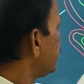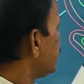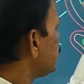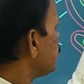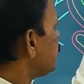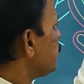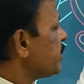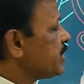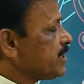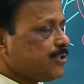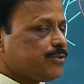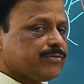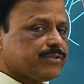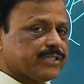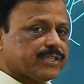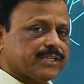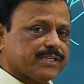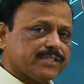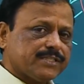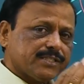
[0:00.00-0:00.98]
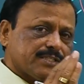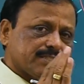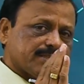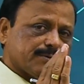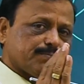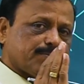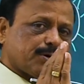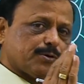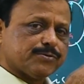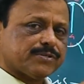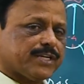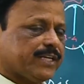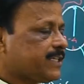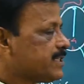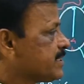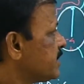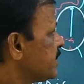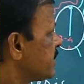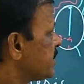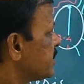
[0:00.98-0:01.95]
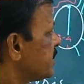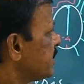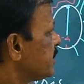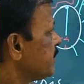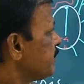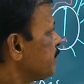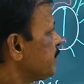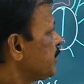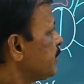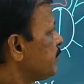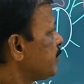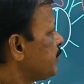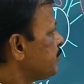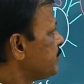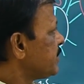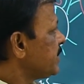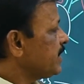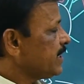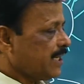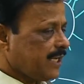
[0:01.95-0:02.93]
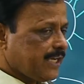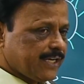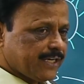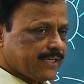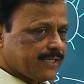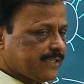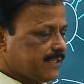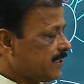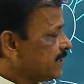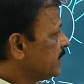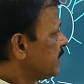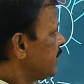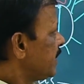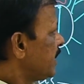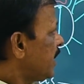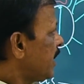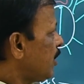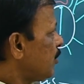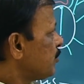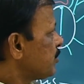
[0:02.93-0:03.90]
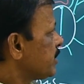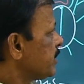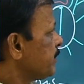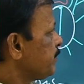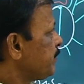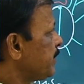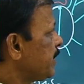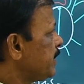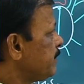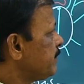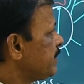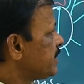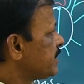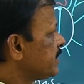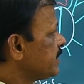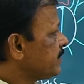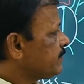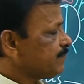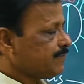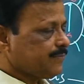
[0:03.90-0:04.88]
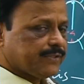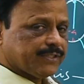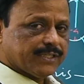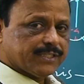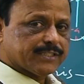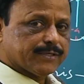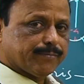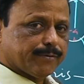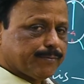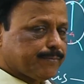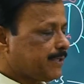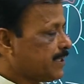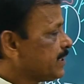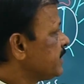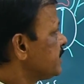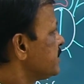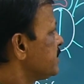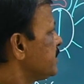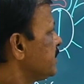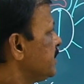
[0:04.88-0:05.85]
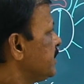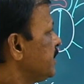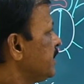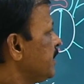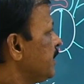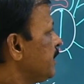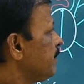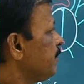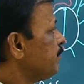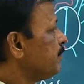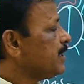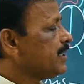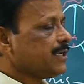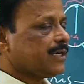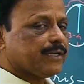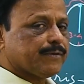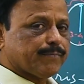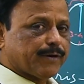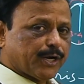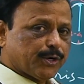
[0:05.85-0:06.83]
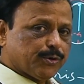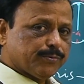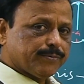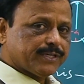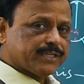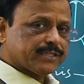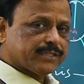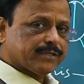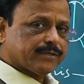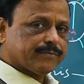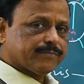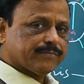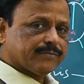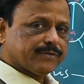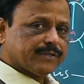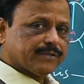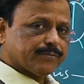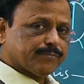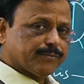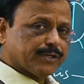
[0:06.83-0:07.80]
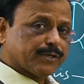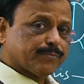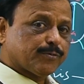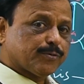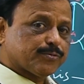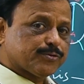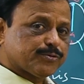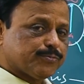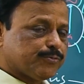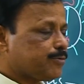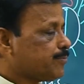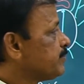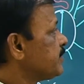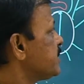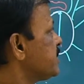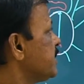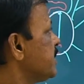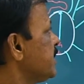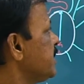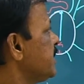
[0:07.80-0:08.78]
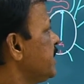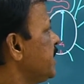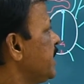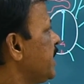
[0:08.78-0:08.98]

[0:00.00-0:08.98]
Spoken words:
So what is uterus? Is a pouch-like structure made up of 3 layers. Outer perimetrium is a membranous, middle myometrium made up of smooth muscle,